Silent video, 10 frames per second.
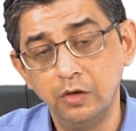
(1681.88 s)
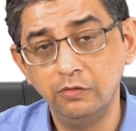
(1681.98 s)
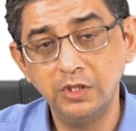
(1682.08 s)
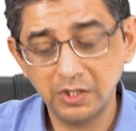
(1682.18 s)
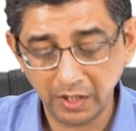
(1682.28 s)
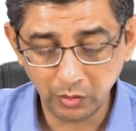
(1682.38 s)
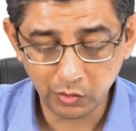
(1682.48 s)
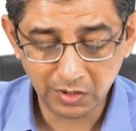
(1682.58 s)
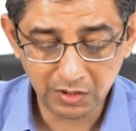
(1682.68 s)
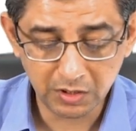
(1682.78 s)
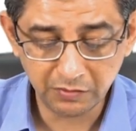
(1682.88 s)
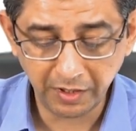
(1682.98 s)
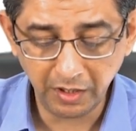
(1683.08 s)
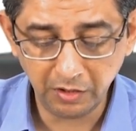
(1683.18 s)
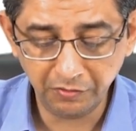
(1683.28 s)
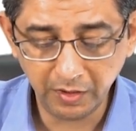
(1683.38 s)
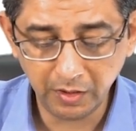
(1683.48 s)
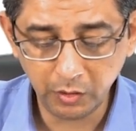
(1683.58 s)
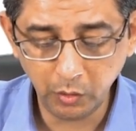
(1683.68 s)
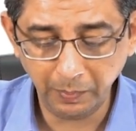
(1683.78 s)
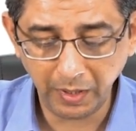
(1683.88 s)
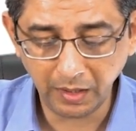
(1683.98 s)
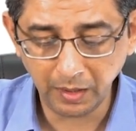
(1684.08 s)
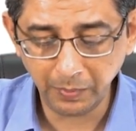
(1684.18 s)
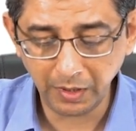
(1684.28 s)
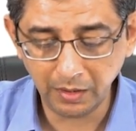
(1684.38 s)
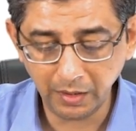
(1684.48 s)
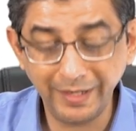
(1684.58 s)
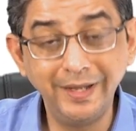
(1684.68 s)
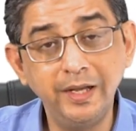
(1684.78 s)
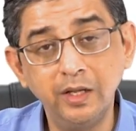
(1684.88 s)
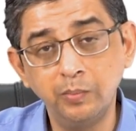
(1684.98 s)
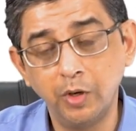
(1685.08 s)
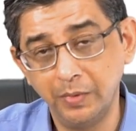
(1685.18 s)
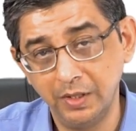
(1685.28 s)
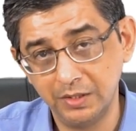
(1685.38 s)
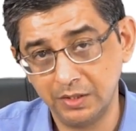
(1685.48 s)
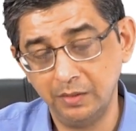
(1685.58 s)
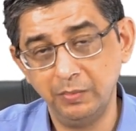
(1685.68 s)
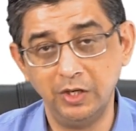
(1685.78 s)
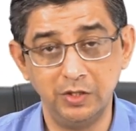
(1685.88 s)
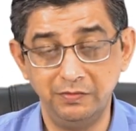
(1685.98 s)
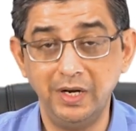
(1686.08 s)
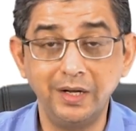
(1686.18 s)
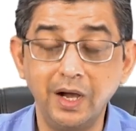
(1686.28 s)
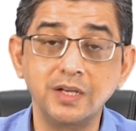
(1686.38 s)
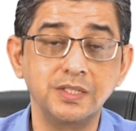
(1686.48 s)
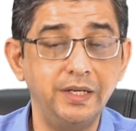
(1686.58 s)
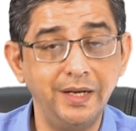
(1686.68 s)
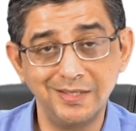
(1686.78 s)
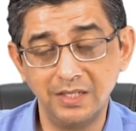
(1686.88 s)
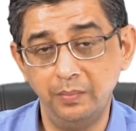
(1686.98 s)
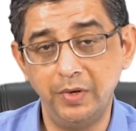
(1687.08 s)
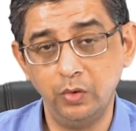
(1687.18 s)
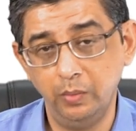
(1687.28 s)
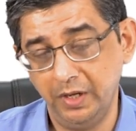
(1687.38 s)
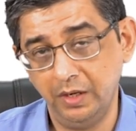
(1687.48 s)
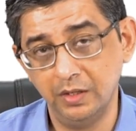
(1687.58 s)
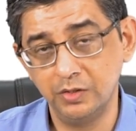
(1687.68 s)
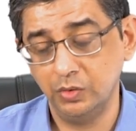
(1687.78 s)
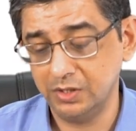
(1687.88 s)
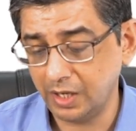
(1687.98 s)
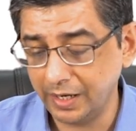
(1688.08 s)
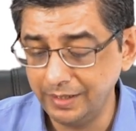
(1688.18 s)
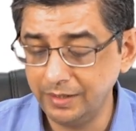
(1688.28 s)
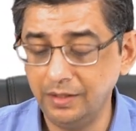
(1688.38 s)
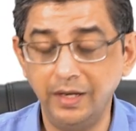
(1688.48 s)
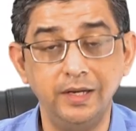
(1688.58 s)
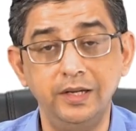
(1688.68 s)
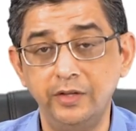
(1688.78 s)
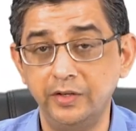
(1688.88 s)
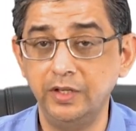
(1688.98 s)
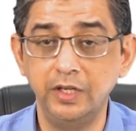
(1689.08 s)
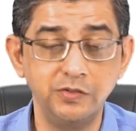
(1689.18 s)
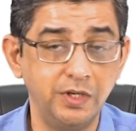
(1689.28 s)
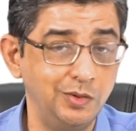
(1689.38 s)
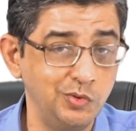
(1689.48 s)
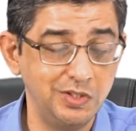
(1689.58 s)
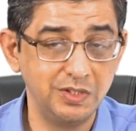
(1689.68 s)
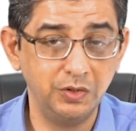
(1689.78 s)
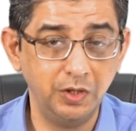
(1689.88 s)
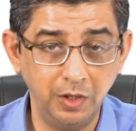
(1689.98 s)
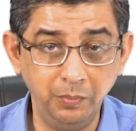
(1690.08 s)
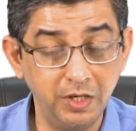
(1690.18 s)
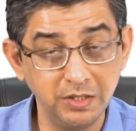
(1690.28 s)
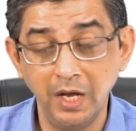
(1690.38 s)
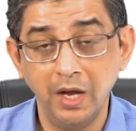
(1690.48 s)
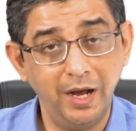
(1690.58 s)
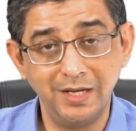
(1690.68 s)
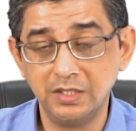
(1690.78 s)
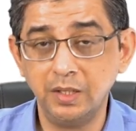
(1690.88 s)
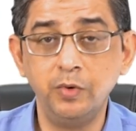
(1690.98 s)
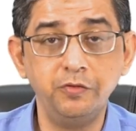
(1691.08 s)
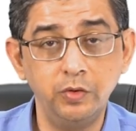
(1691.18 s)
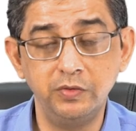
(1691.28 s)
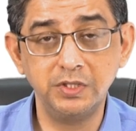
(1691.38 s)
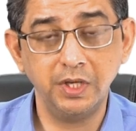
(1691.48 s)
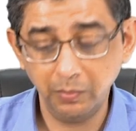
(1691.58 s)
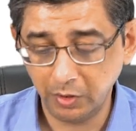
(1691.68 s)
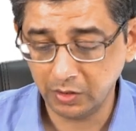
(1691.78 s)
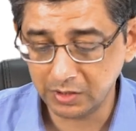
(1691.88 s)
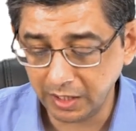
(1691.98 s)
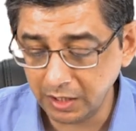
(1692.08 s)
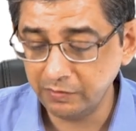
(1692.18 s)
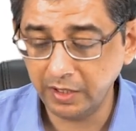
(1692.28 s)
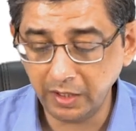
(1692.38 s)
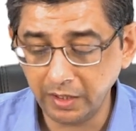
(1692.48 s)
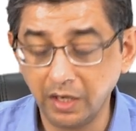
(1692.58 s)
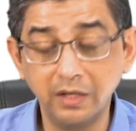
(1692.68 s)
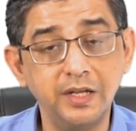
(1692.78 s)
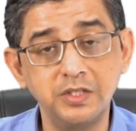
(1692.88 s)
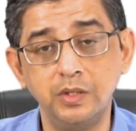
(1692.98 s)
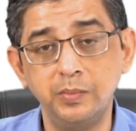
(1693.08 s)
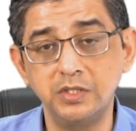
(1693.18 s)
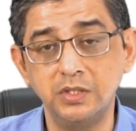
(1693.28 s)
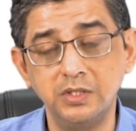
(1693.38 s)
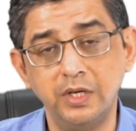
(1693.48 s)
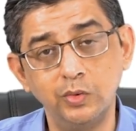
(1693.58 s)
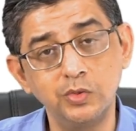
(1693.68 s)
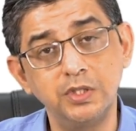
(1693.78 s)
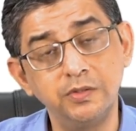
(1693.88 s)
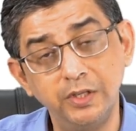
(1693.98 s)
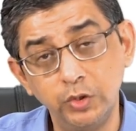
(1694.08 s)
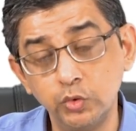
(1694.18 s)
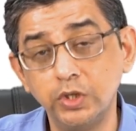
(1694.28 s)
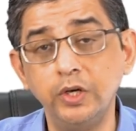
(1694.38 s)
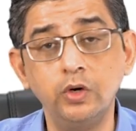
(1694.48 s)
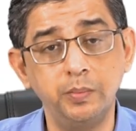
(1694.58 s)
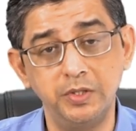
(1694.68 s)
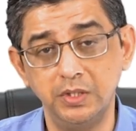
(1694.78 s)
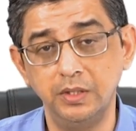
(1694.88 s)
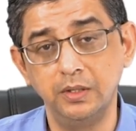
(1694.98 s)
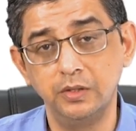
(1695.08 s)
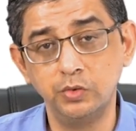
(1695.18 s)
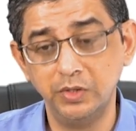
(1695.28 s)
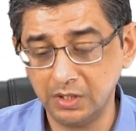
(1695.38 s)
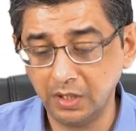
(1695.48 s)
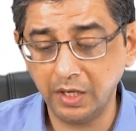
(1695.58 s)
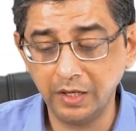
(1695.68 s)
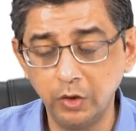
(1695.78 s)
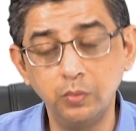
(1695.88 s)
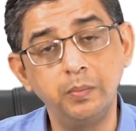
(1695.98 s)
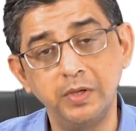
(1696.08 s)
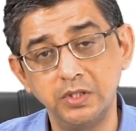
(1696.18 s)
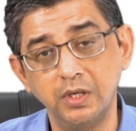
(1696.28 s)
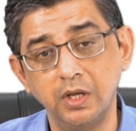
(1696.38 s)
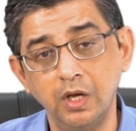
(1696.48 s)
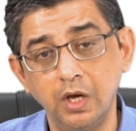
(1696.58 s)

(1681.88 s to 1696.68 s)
Well, cyanosis is very difficult to make up in an Indian population because we are dark skinned as compared to Americans. So it's highly unlikely that they gave cyanosis in the image, as some of you were saying, because anyway in a dark texture person, cyanosis will usually not be seen. So it's unlikely to be mentioned.